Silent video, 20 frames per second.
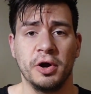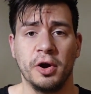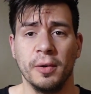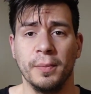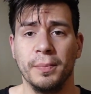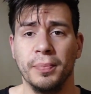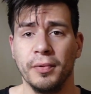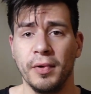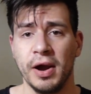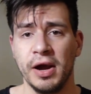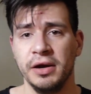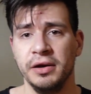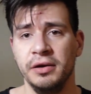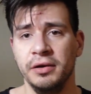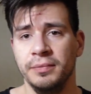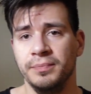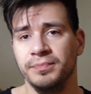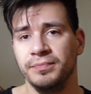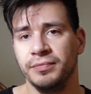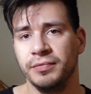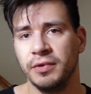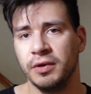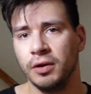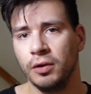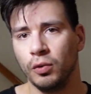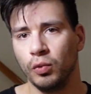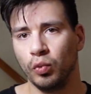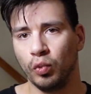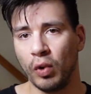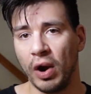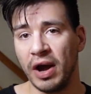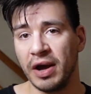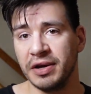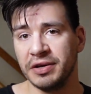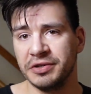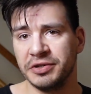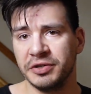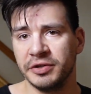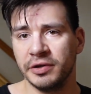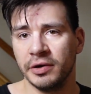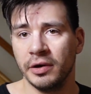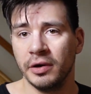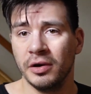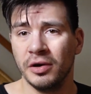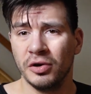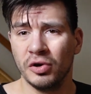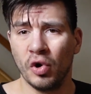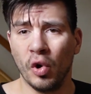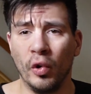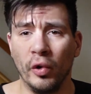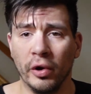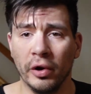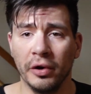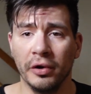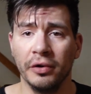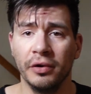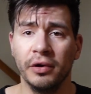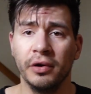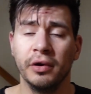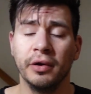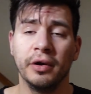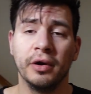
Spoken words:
are bread, rice, corn,